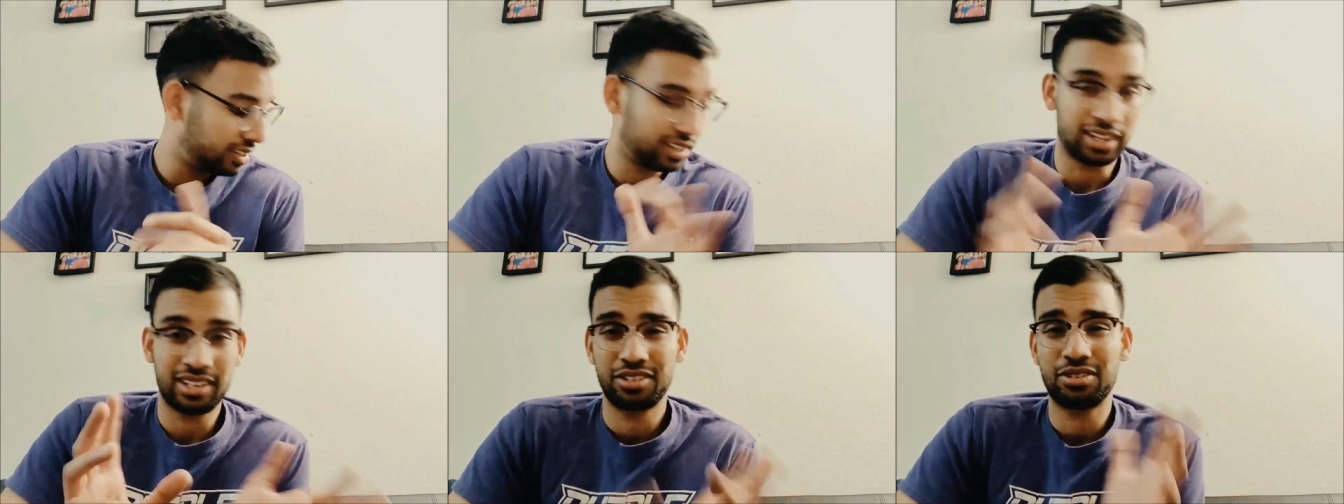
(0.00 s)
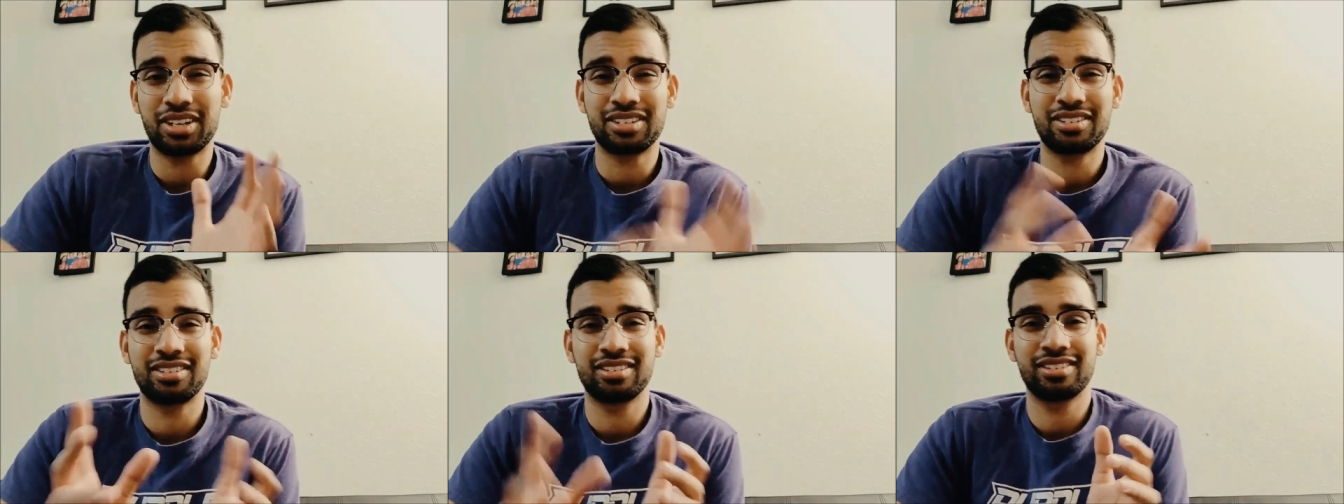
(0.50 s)
uh, dress,
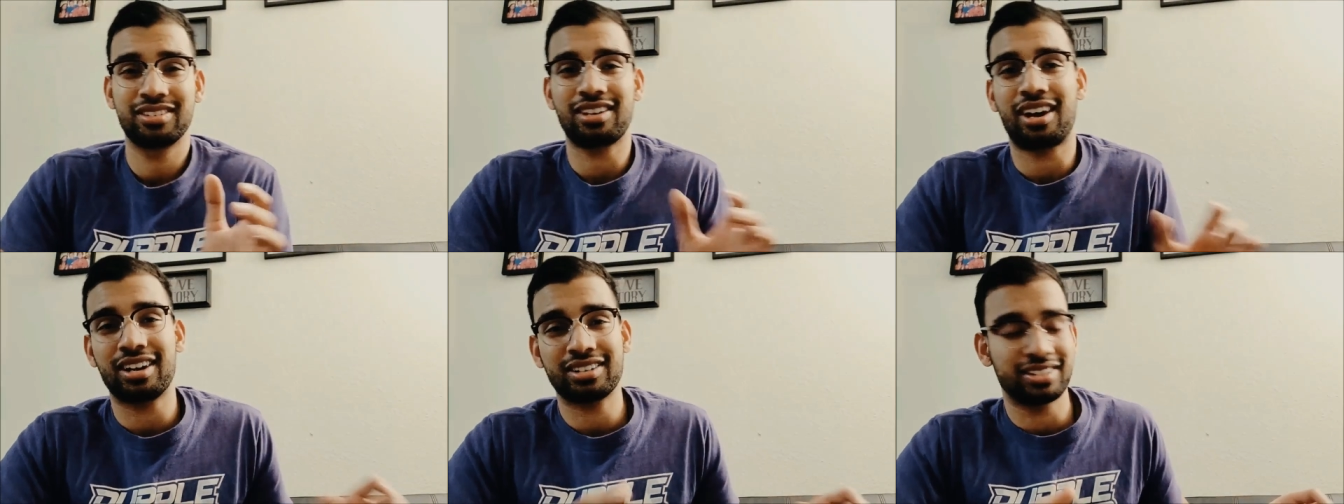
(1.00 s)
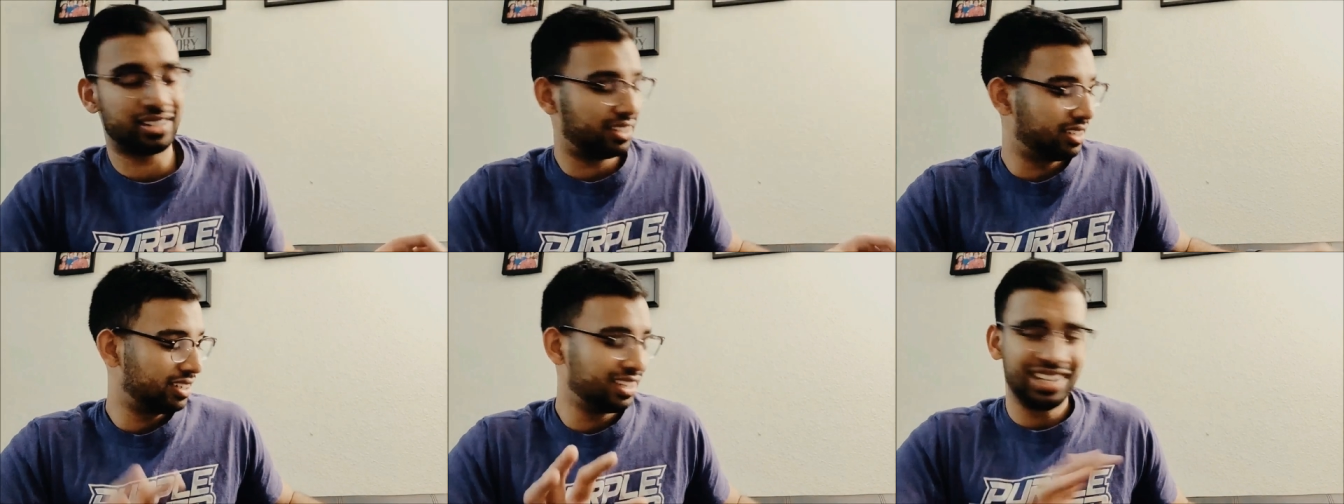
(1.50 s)
socks,
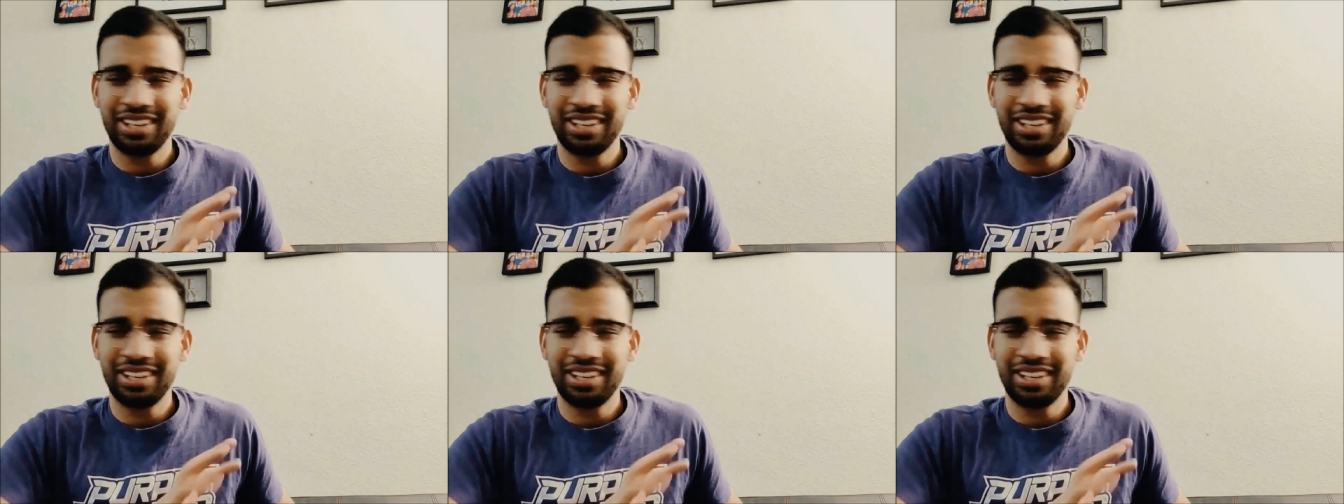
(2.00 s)
and